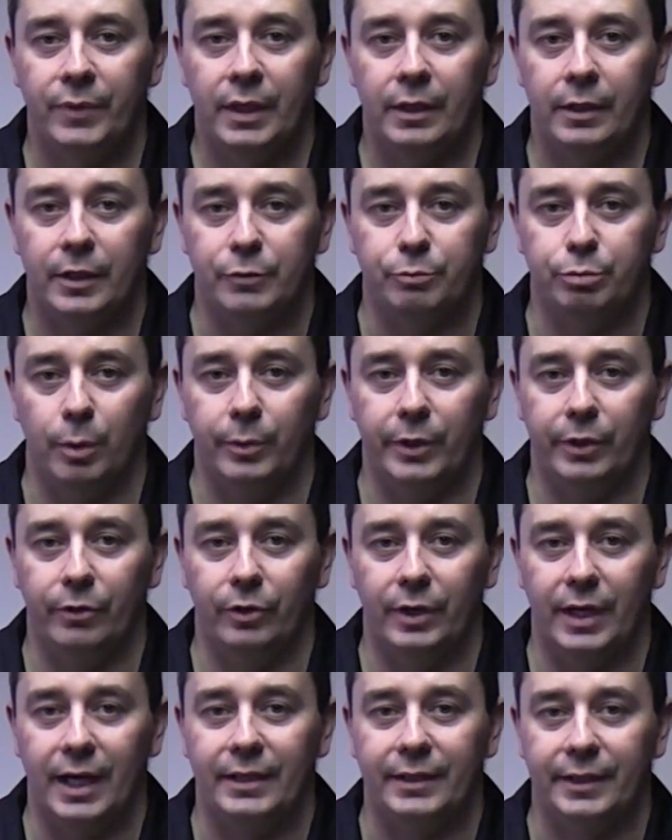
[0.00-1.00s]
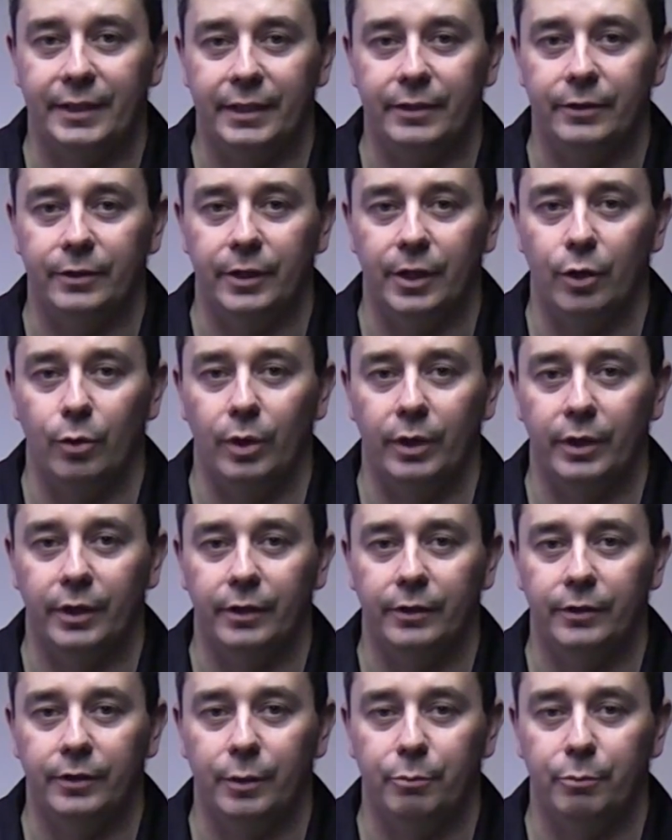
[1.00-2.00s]
it's probably a good idea that you go on
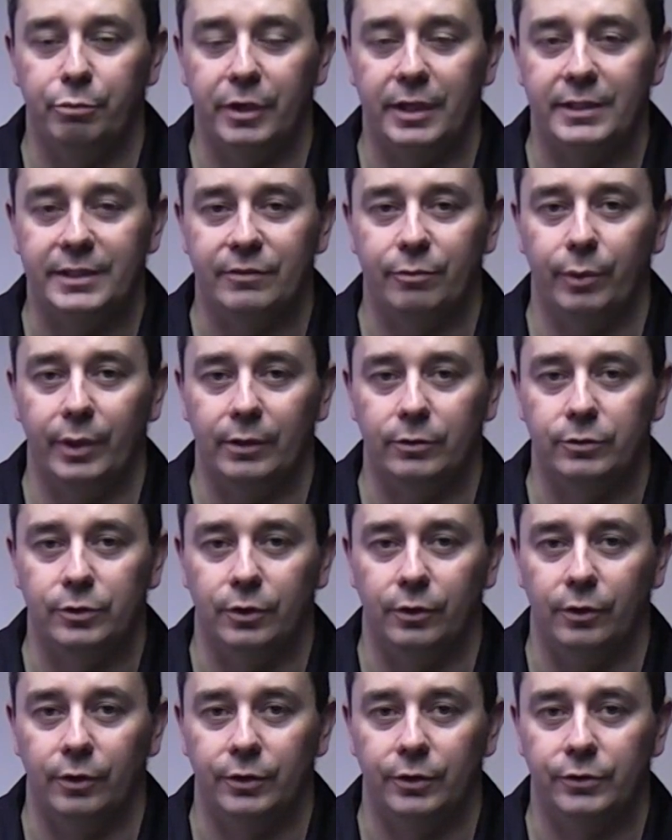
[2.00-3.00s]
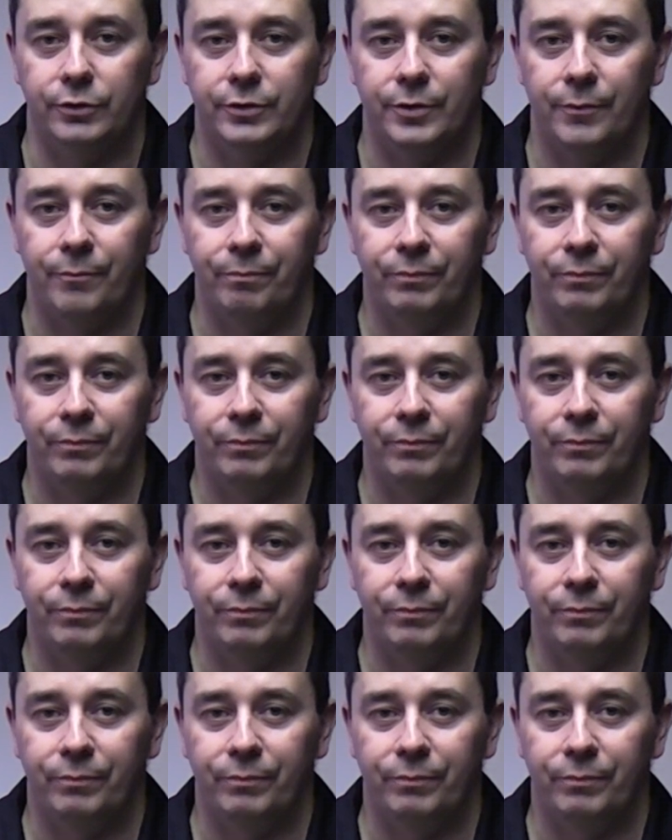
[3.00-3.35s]
an abrasive wheels course.